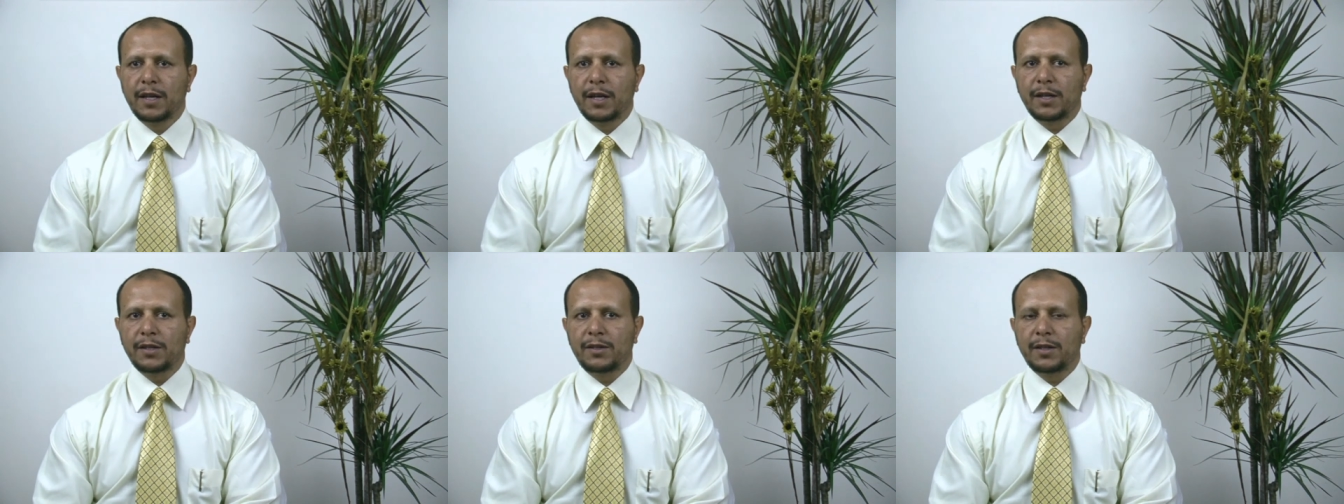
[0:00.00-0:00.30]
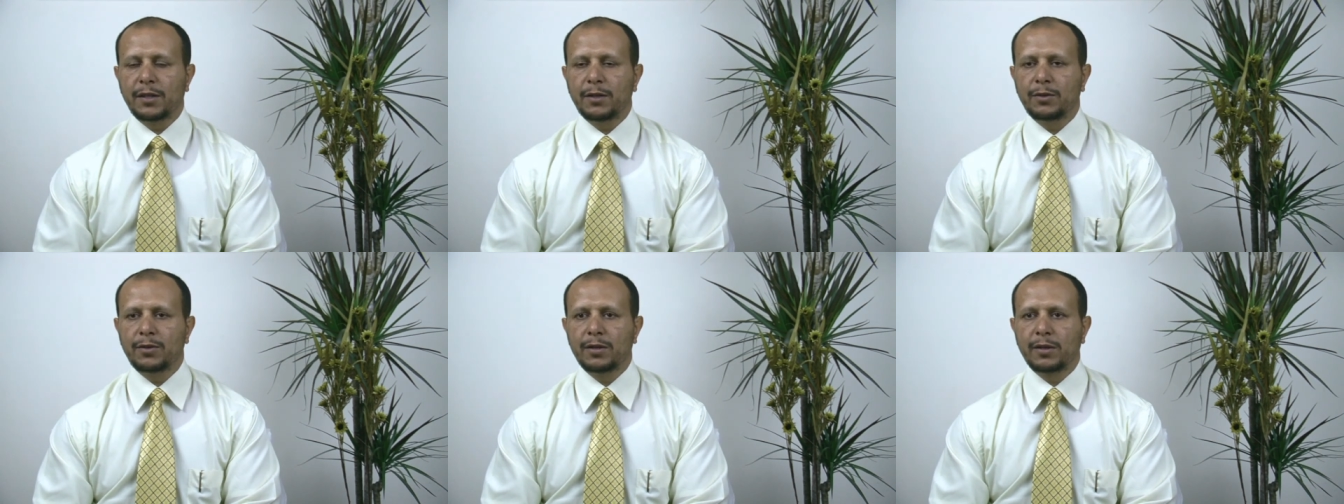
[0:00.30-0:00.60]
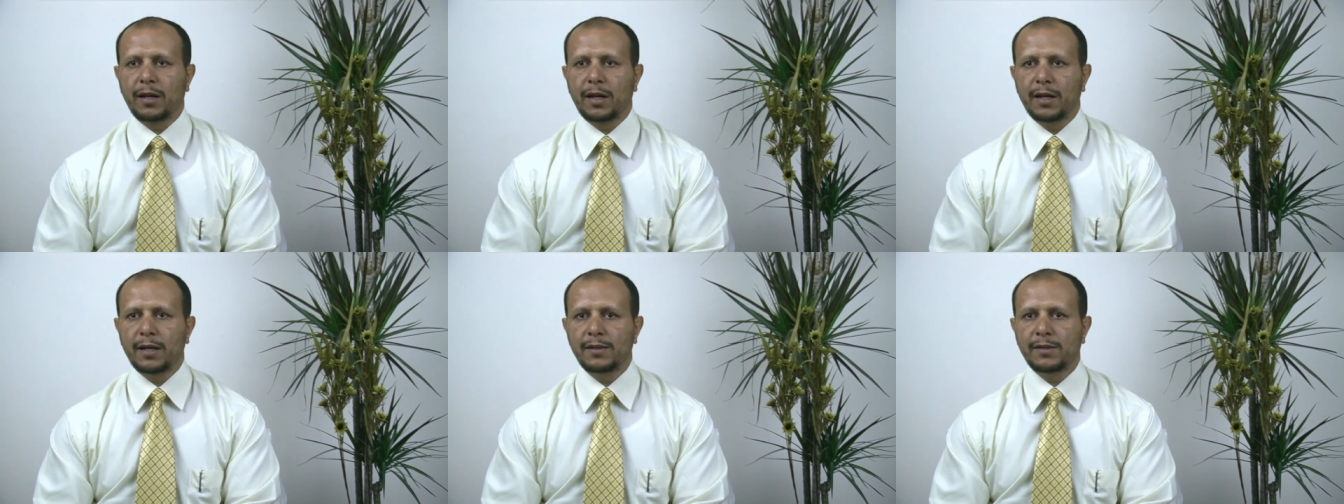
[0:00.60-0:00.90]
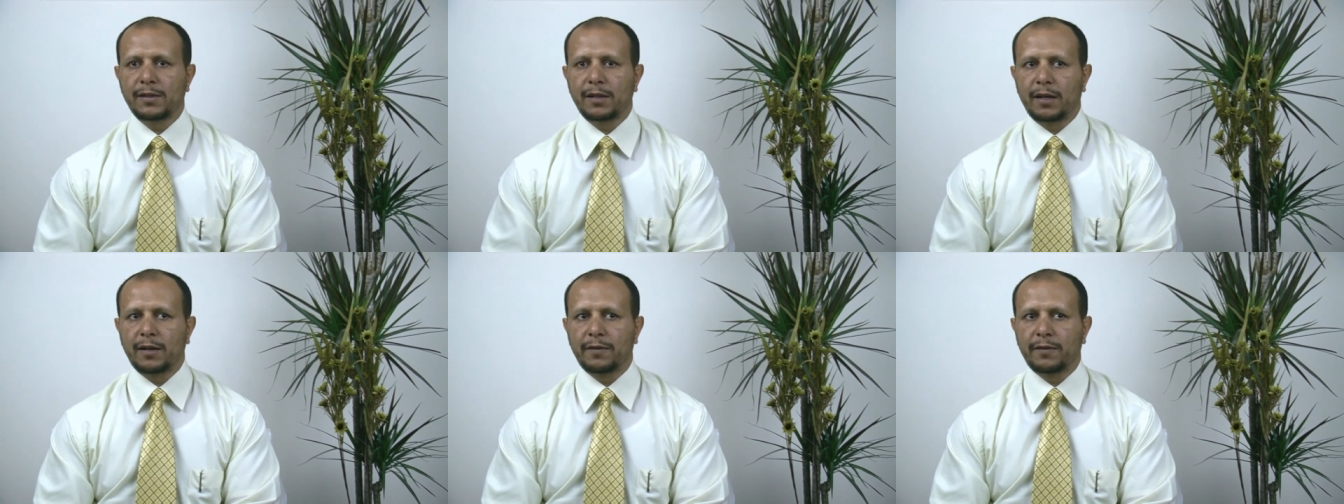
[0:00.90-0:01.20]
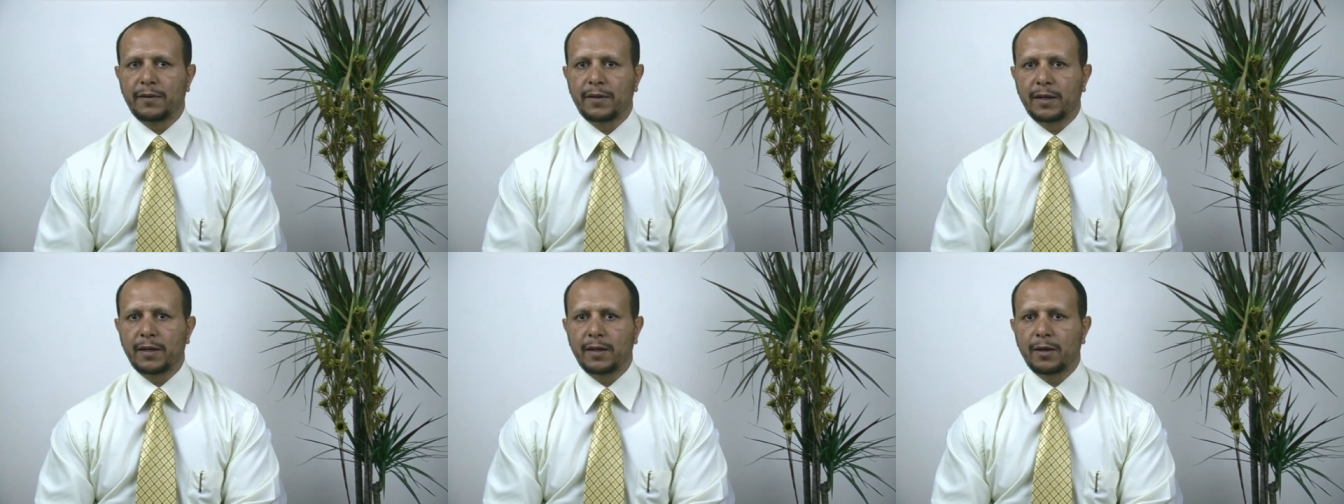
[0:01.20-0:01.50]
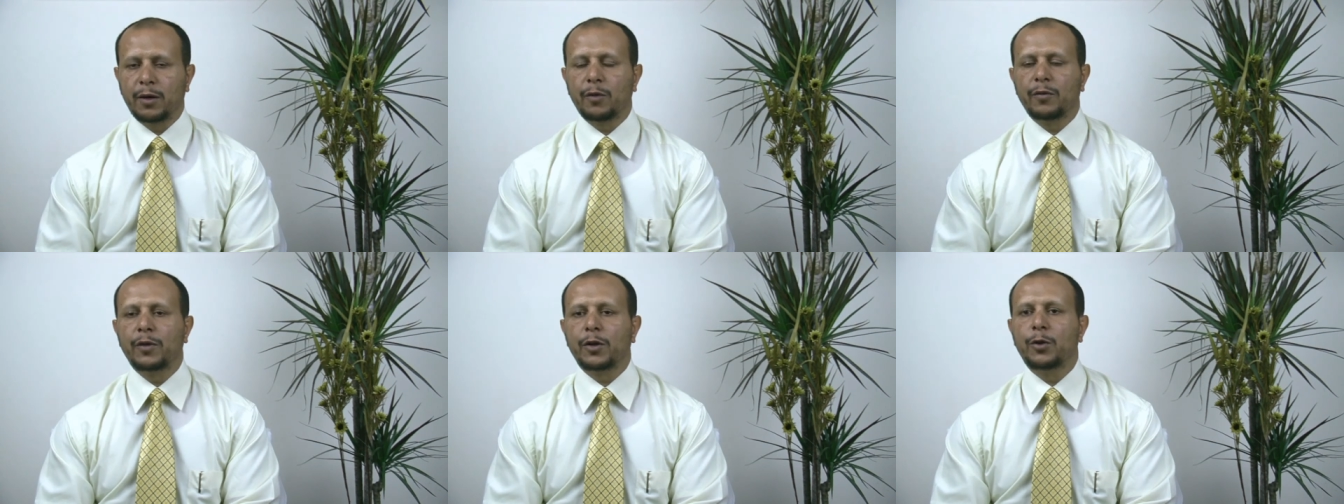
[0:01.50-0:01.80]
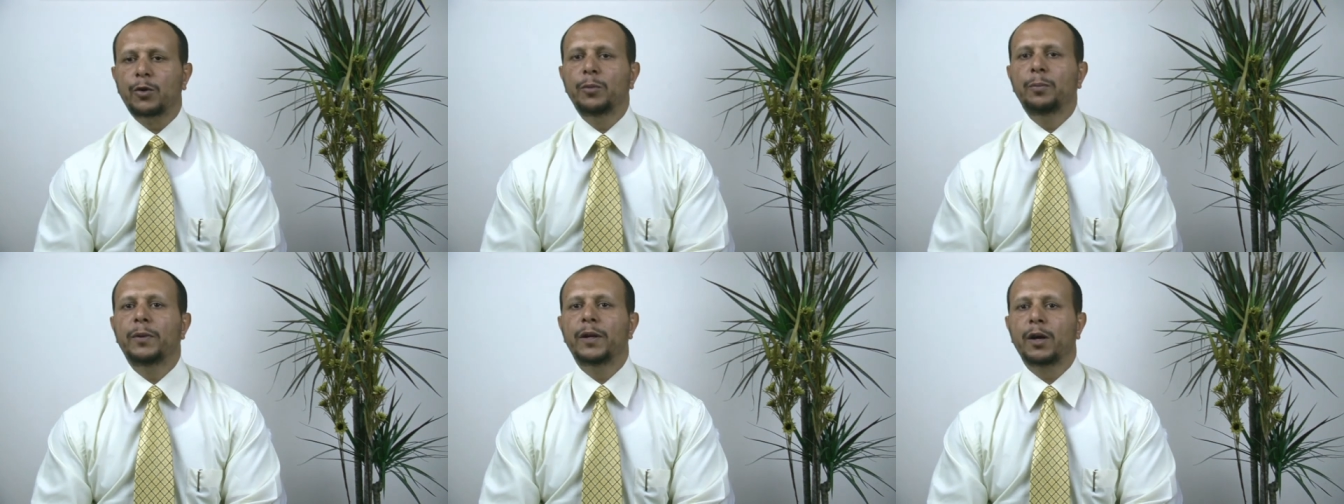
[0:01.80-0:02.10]
the utilize of the
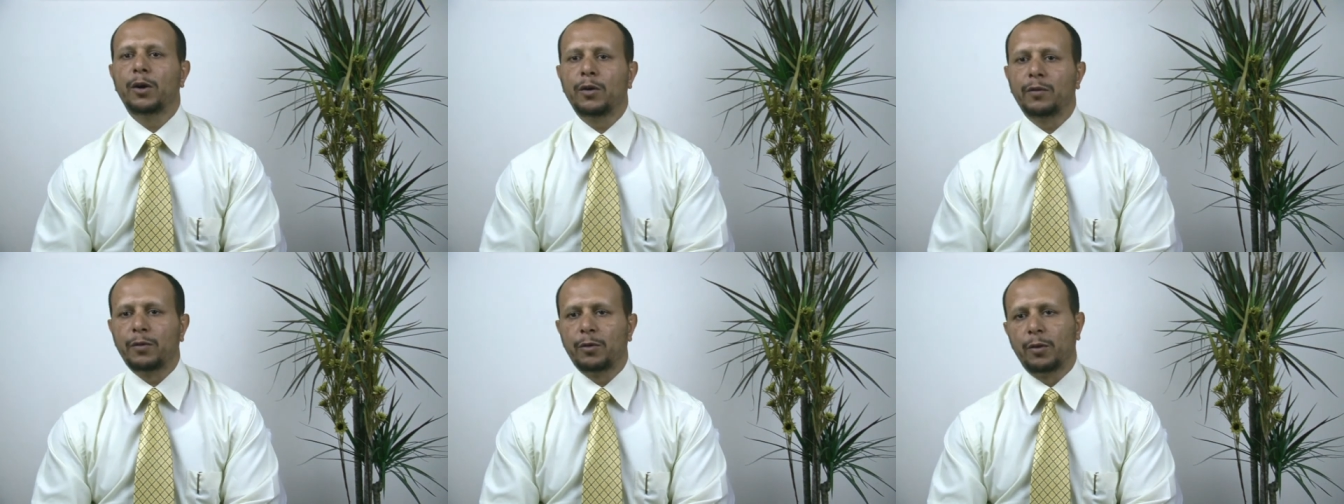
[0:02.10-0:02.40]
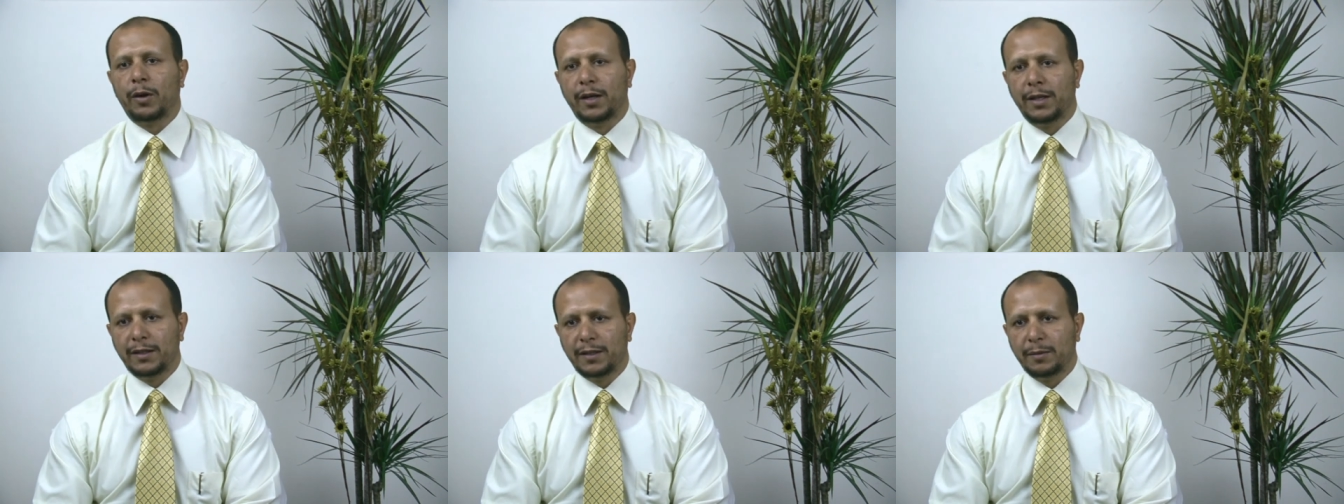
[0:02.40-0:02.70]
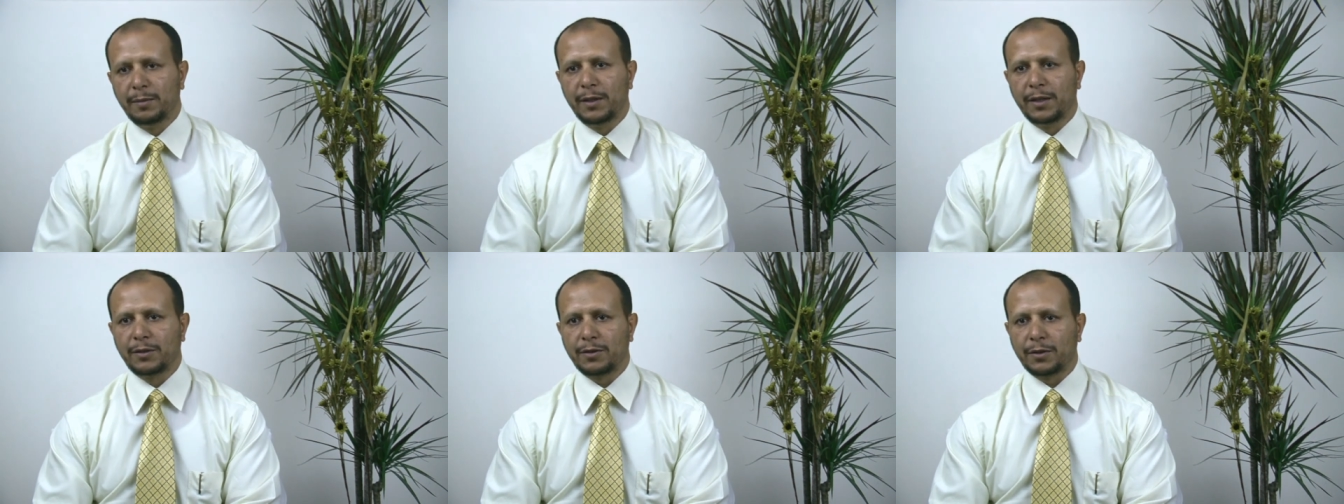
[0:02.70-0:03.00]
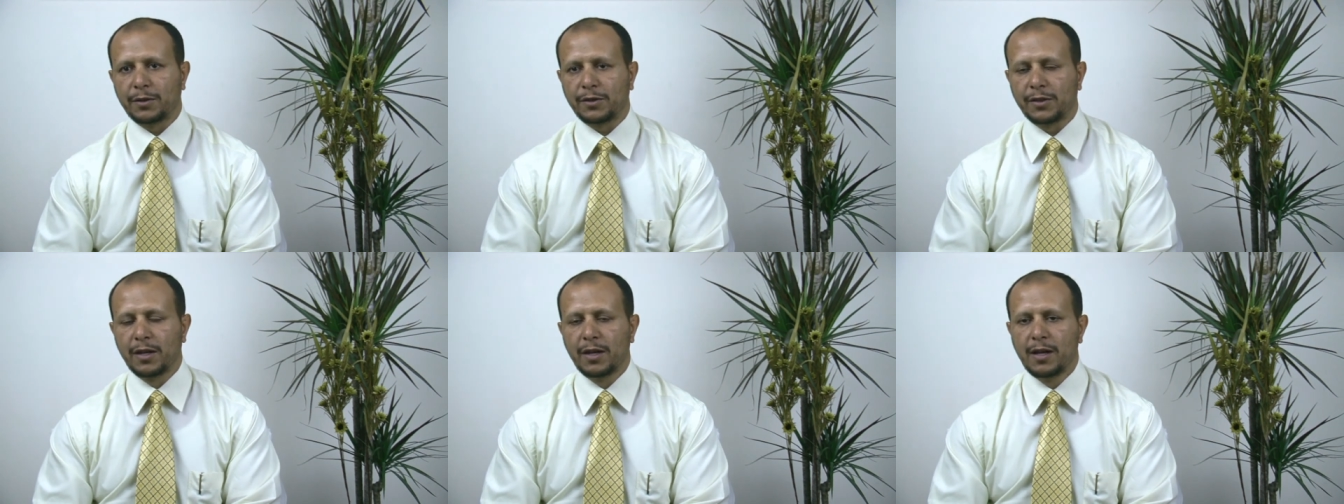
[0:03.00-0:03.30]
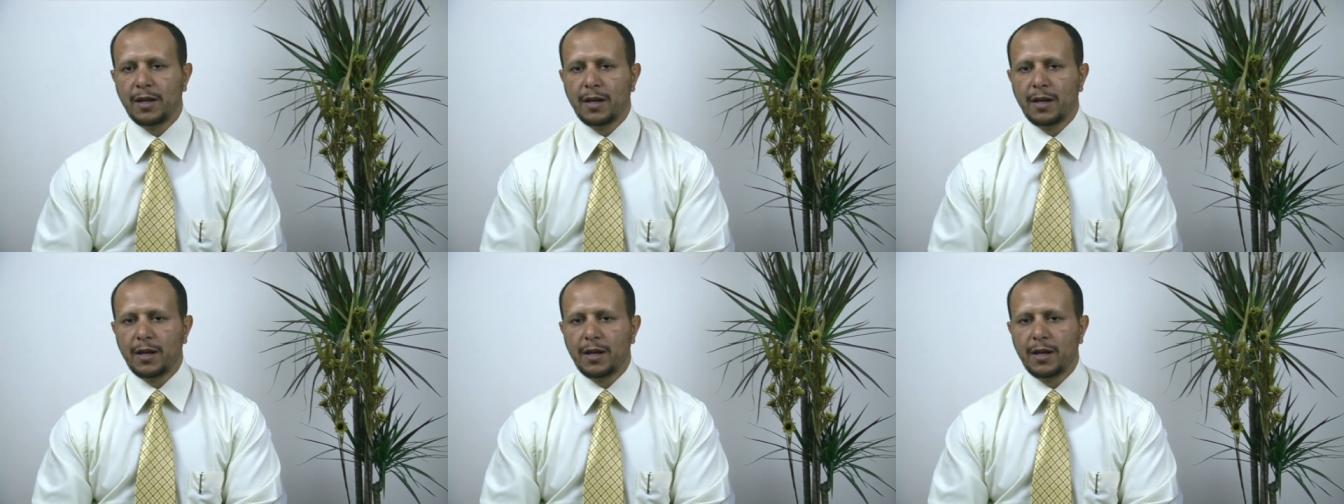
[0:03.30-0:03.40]
rubric of quality matters.